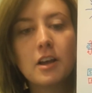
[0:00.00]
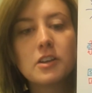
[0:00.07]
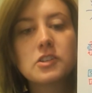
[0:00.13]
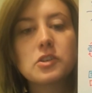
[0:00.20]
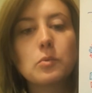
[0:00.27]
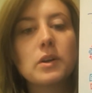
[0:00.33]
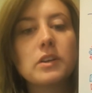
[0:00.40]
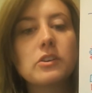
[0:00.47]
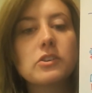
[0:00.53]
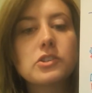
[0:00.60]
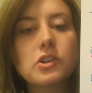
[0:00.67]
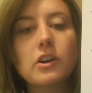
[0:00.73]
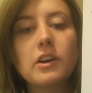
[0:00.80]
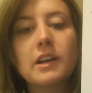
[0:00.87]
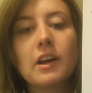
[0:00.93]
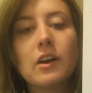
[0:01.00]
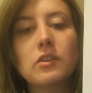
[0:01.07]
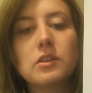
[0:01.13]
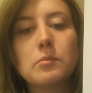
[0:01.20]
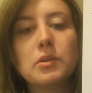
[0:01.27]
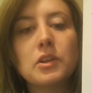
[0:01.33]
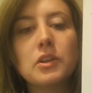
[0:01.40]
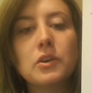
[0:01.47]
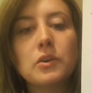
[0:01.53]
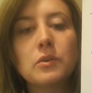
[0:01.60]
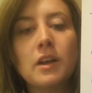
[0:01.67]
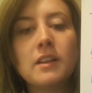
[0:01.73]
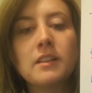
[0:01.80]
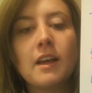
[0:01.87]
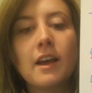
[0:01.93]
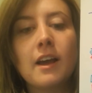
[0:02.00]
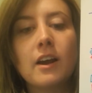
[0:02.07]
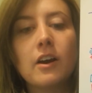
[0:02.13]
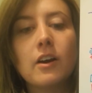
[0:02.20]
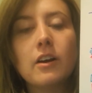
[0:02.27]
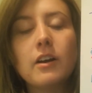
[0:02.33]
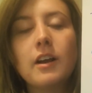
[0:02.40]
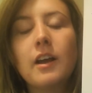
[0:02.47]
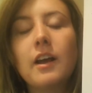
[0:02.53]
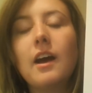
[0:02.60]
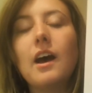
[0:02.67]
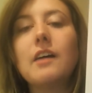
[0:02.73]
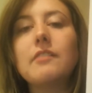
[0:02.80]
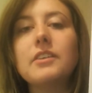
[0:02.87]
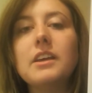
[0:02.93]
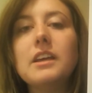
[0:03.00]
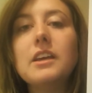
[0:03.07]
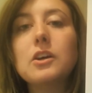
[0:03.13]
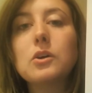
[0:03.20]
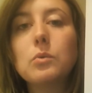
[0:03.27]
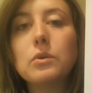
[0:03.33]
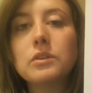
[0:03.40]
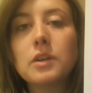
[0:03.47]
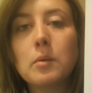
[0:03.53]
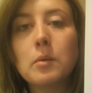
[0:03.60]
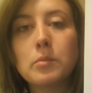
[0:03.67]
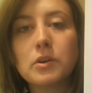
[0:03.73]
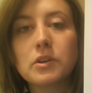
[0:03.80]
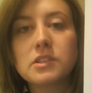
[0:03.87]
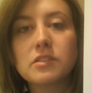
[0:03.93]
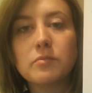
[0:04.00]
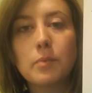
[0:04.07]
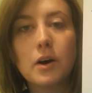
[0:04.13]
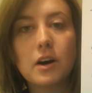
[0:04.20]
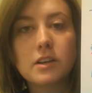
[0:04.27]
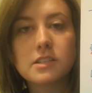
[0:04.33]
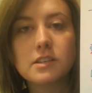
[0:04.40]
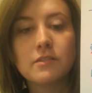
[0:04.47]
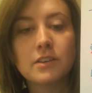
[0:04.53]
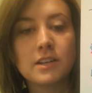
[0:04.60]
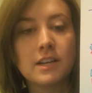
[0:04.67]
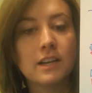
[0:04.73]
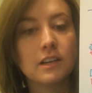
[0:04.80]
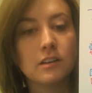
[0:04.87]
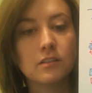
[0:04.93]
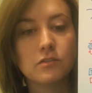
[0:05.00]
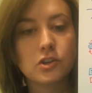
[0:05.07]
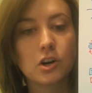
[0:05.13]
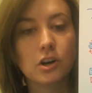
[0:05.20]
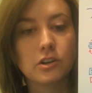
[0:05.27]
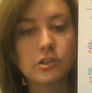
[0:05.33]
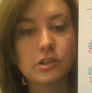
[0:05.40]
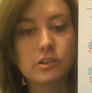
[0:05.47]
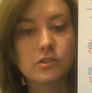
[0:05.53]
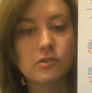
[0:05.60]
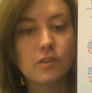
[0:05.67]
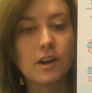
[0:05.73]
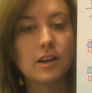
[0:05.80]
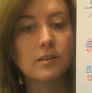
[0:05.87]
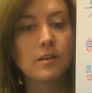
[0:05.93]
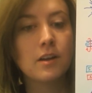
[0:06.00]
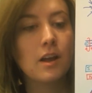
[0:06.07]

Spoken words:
So when you're starting out, the balloon and the hair have equal numbers of positive and negative charges, right?